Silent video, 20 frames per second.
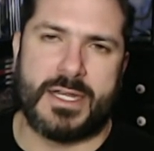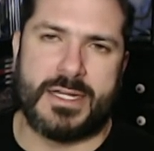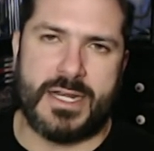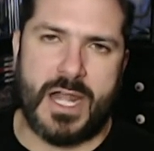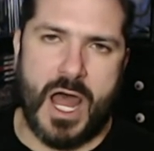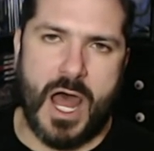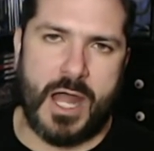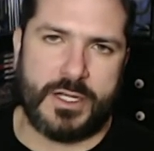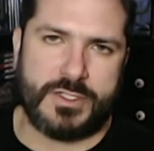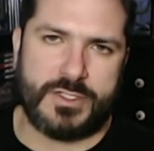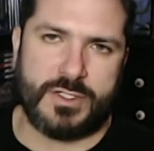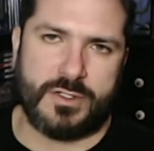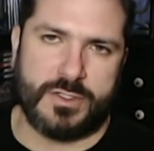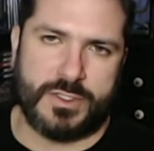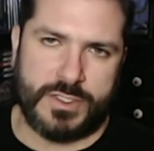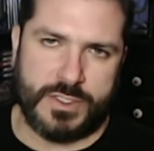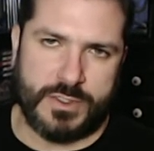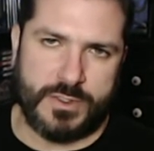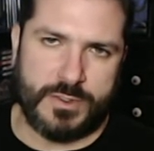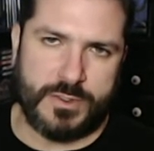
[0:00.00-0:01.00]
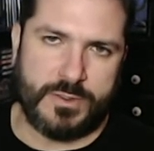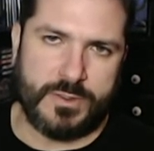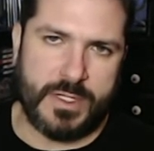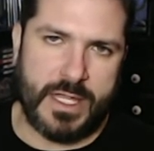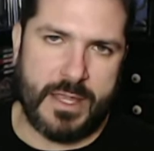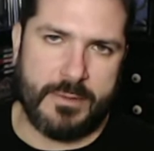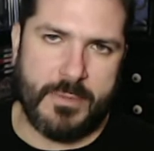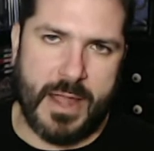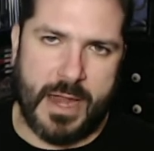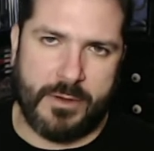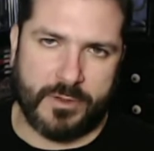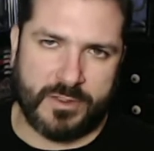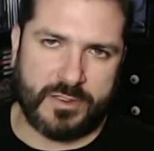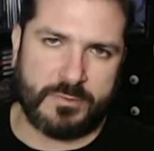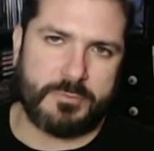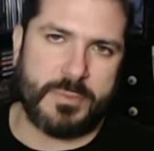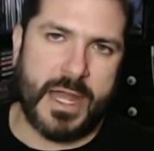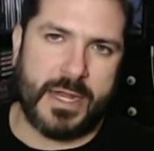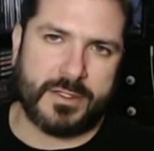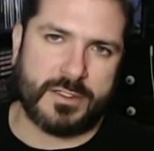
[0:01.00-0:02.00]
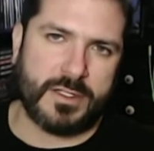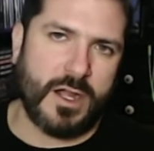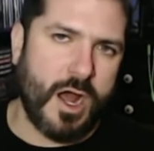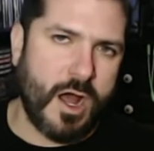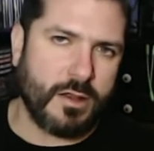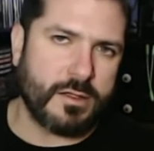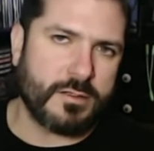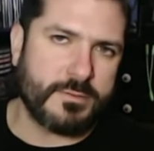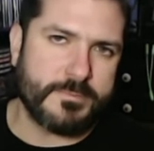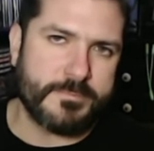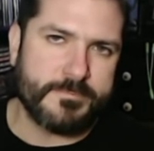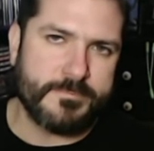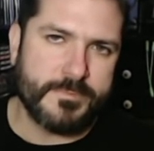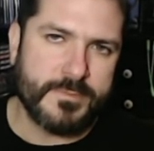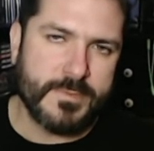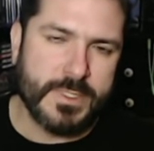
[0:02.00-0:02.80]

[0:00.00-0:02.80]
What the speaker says: notch or two in my respect column